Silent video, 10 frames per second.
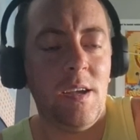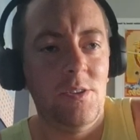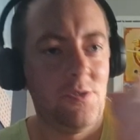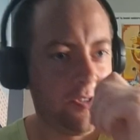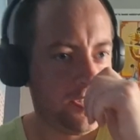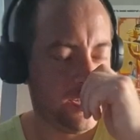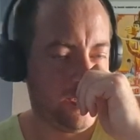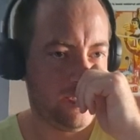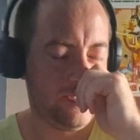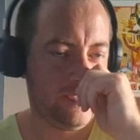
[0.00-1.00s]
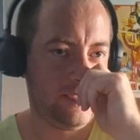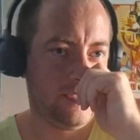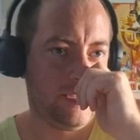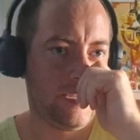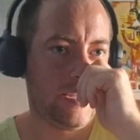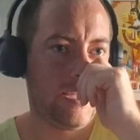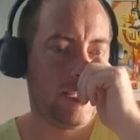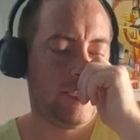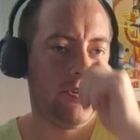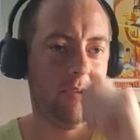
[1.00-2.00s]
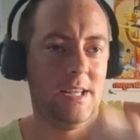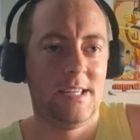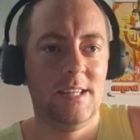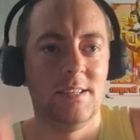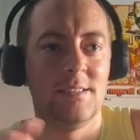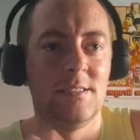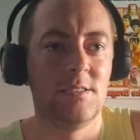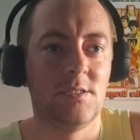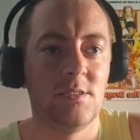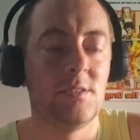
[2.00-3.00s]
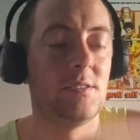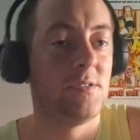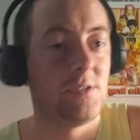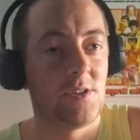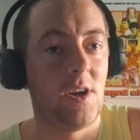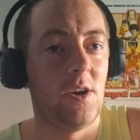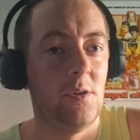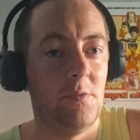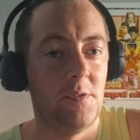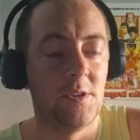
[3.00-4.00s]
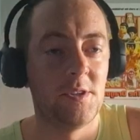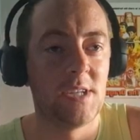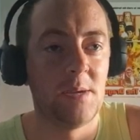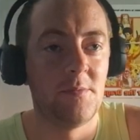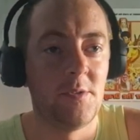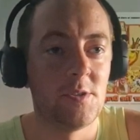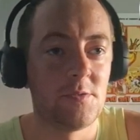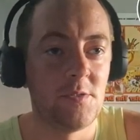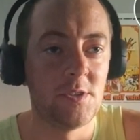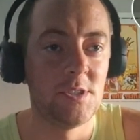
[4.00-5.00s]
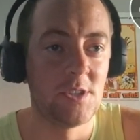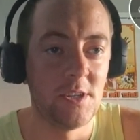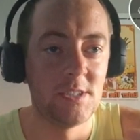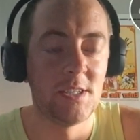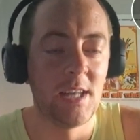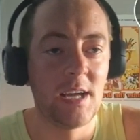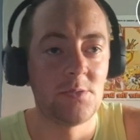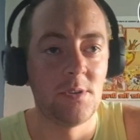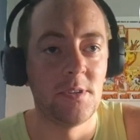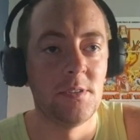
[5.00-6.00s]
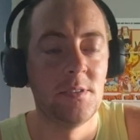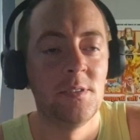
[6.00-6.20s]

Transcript: Interesting. Okay, so he didn't start over the same first verse, he's gone into the next one.